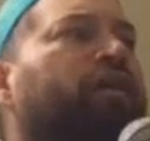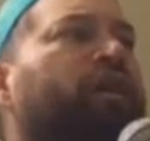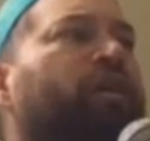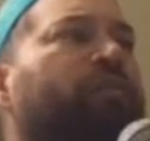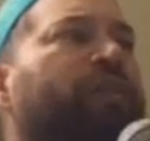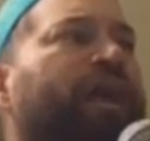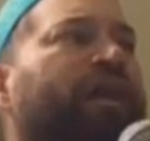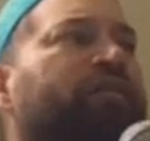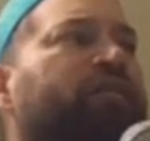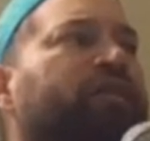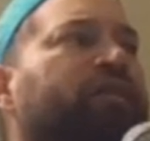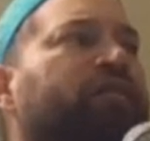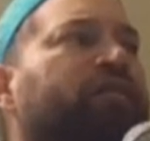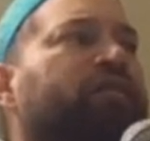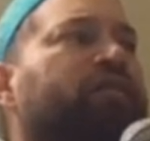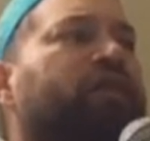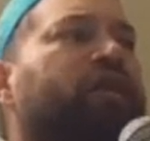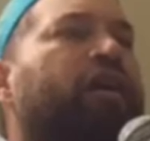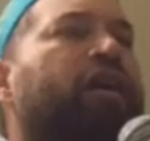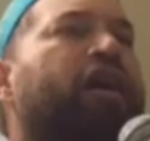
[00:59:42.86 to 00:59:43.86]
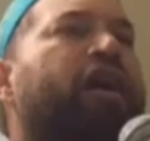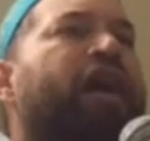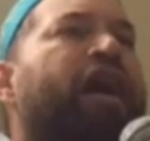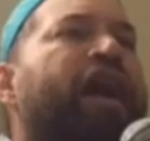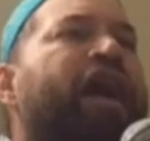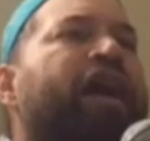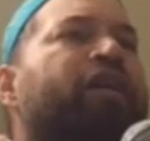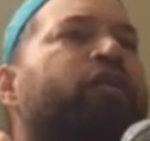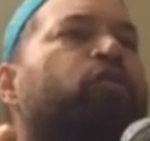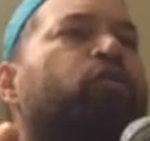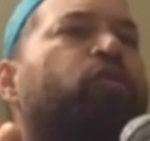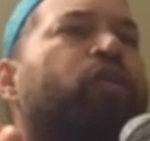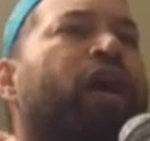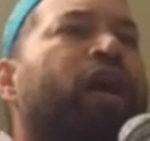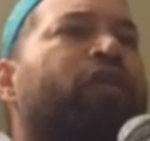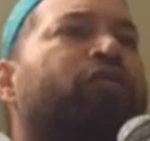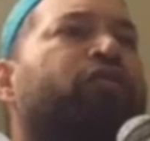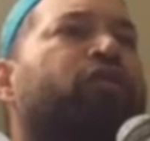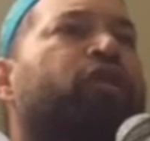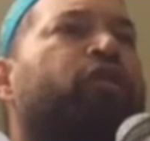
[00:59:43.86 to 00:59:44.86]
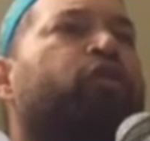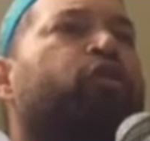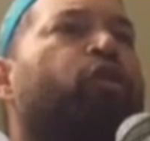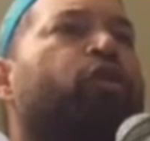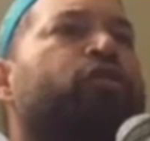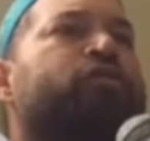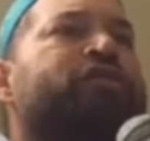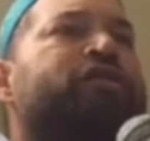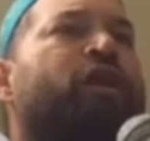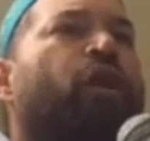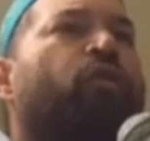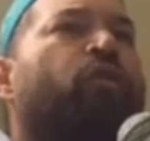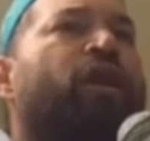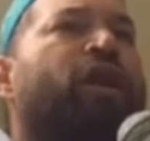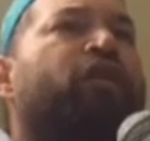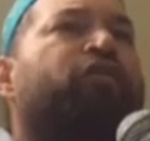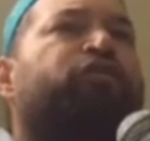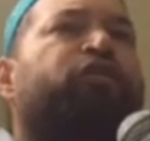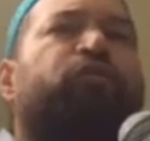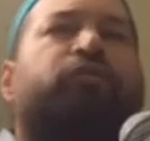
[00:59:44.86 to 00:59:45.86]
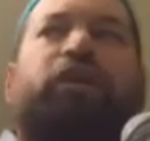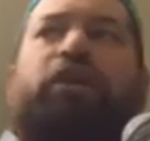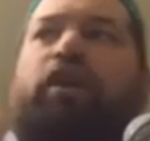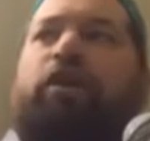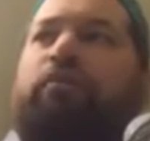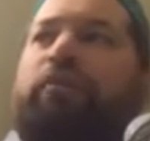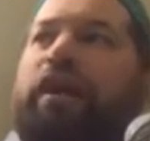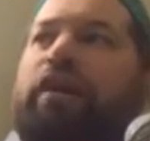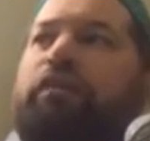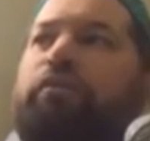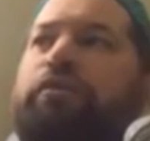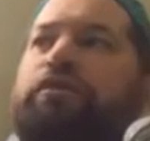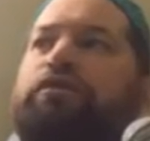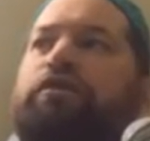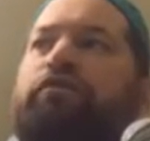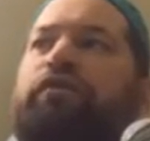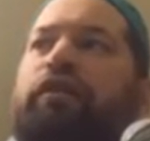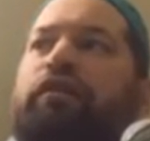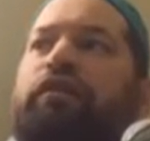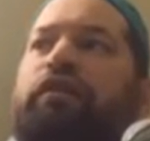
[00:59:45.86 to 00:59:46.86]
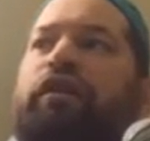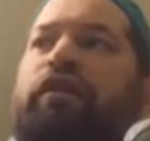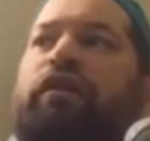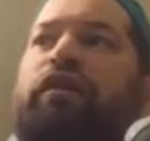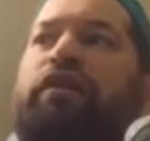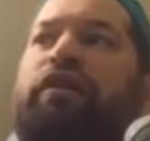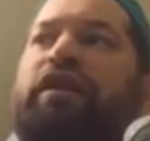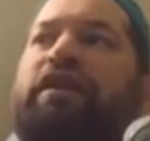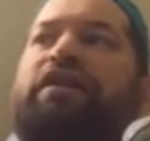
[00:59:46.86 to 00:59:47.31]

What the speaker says: commanded. And whoever goes away from the commandments of Allah